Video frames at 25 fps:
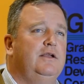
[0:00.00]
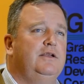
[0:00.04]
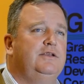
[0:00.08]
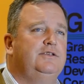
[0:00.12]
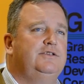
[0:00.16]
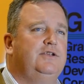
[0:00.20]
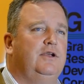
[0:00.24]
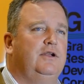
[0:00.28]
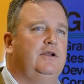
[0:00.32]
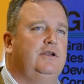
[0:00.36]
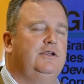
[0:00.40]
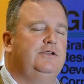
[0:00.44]

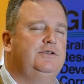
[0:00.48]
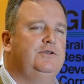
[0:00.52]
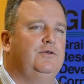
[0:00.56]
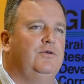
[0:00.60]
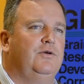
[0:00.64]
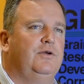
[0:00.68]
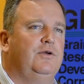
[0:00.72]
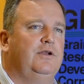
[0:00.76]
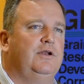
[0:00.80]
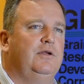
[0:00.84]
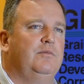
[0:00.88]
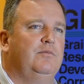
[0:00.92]
Certainly
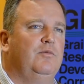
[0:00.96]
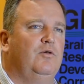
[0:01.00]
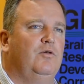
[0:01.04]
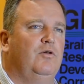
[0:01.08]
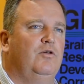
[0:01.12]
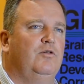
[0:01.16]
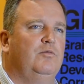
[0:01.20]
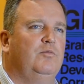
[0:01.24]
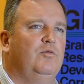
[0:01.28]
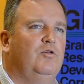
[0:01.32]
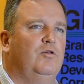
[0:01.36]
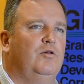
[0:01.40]
talking to
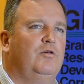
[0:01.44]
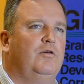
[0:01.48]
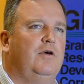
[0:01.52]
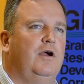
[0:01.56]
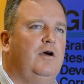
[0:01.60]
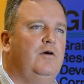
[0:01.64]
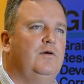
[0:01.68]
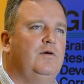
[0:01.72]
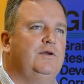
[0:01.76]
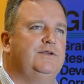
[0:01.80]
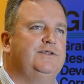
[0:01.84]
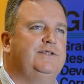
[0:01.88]
more and more
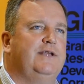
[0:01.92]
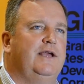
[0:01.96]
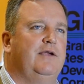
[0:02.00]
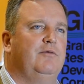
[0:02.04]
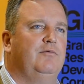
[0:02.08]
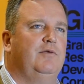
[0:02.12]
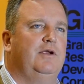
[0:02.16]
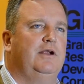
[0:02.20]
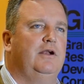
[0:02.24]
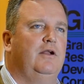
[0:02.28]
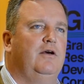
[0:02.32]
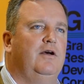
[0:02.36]
growers,
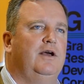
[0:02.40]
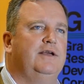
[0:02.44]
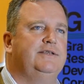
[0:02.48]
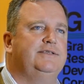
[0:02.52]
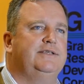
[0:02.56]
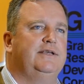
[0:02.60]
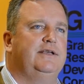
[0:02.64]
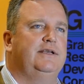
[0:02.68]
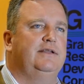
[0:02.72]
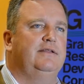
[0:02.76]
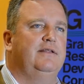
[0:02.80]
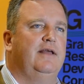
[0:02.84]
they're
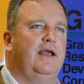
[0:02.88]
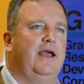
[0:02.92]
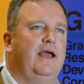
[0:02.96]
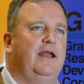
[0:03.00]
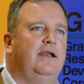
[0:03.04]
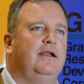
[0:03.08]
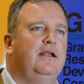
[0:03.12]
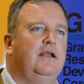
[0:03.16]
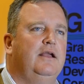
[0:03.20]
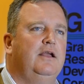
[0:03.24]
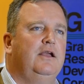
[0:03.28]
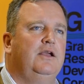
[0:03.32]
realising
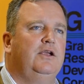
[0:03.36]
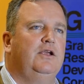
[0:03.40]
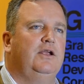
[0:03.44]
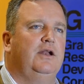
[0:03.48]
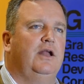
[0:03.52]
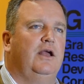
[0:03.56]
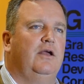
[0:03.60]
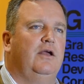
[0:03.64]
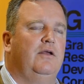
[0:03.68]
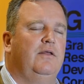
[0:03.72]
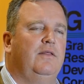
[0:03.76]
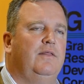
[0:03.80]
that,
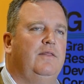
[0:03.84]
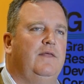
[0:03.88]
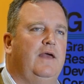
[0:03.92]
you know,